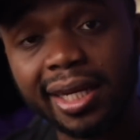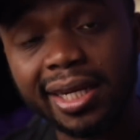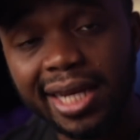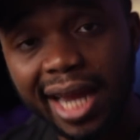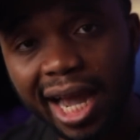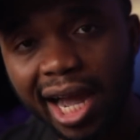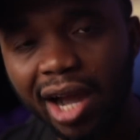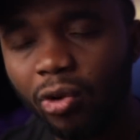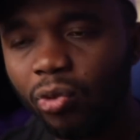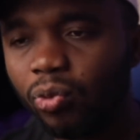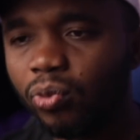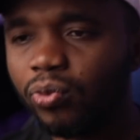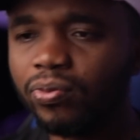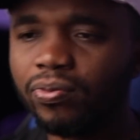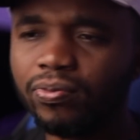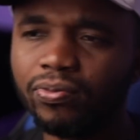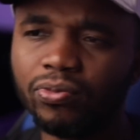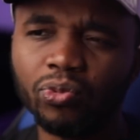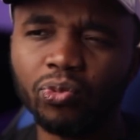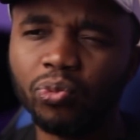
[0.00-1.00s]
now
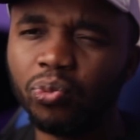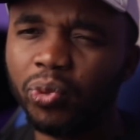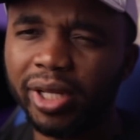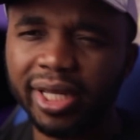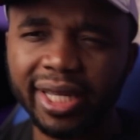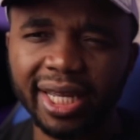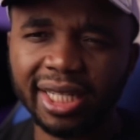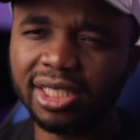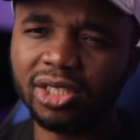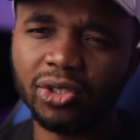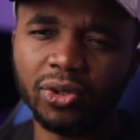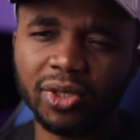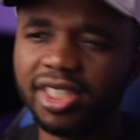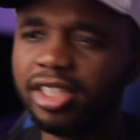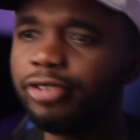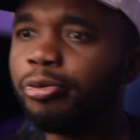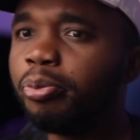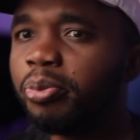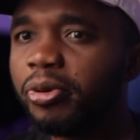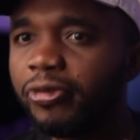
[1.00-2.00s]
we're getting all this.
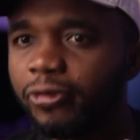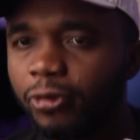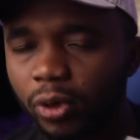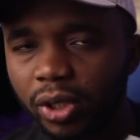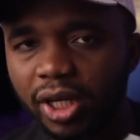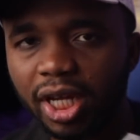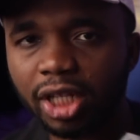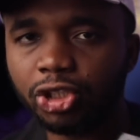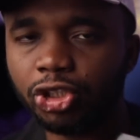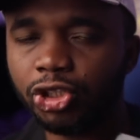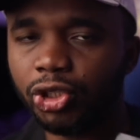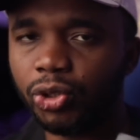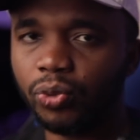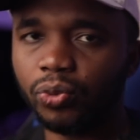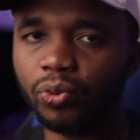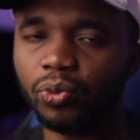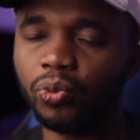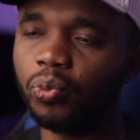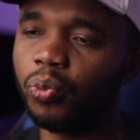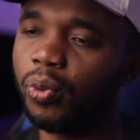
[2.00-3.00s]
Even before that
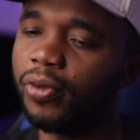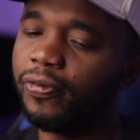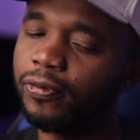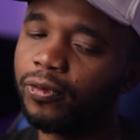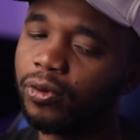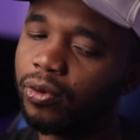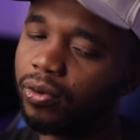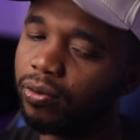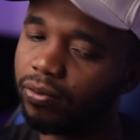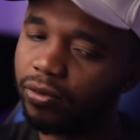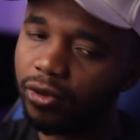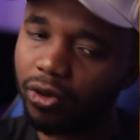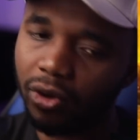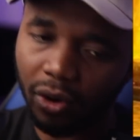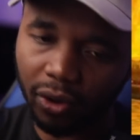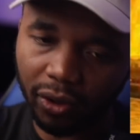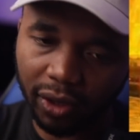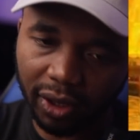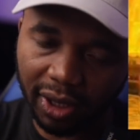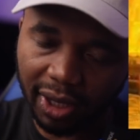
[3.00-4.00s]
show, we've
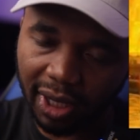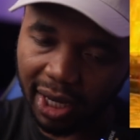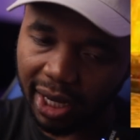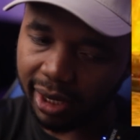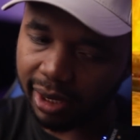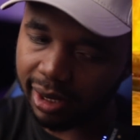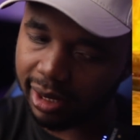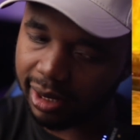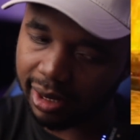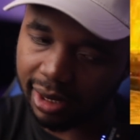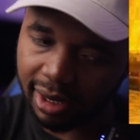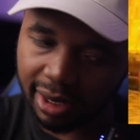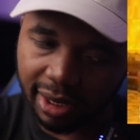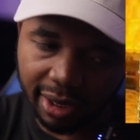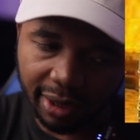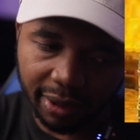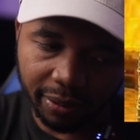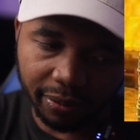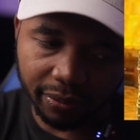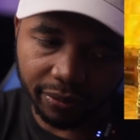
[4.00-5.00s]
got like
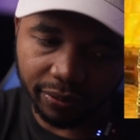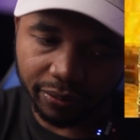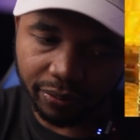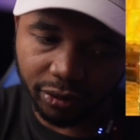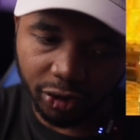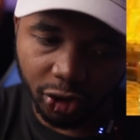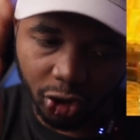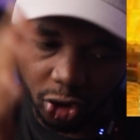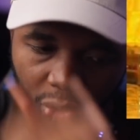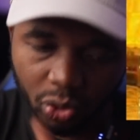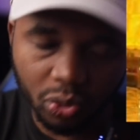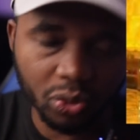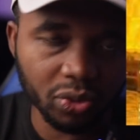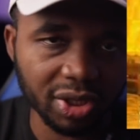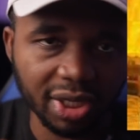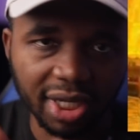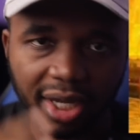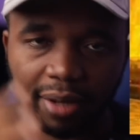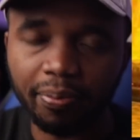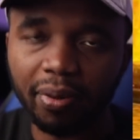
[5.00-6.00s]

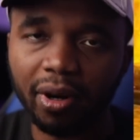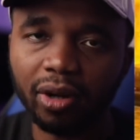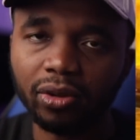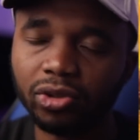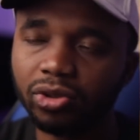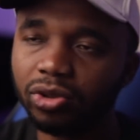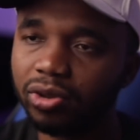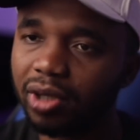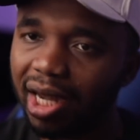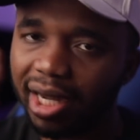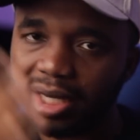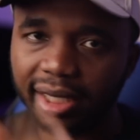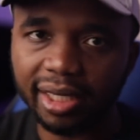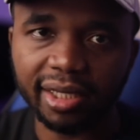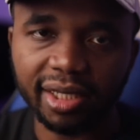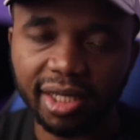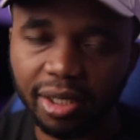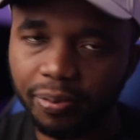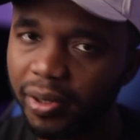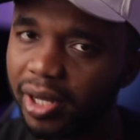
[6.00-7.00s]
news about
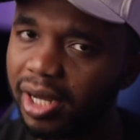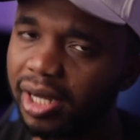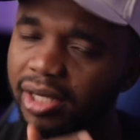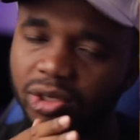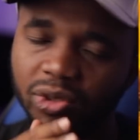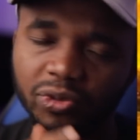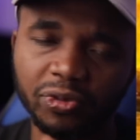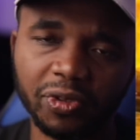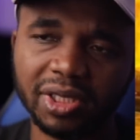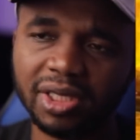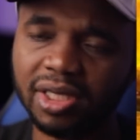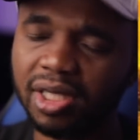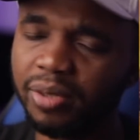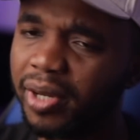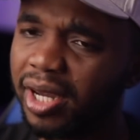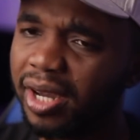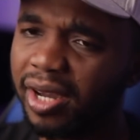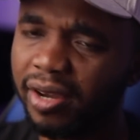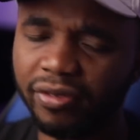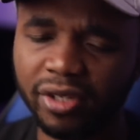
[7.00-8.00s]
Idibia and Two-Face
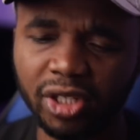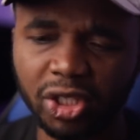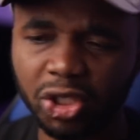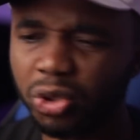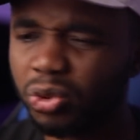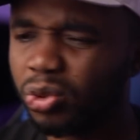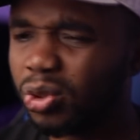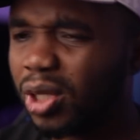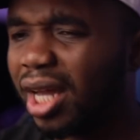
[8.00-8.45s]
Idibia having issues.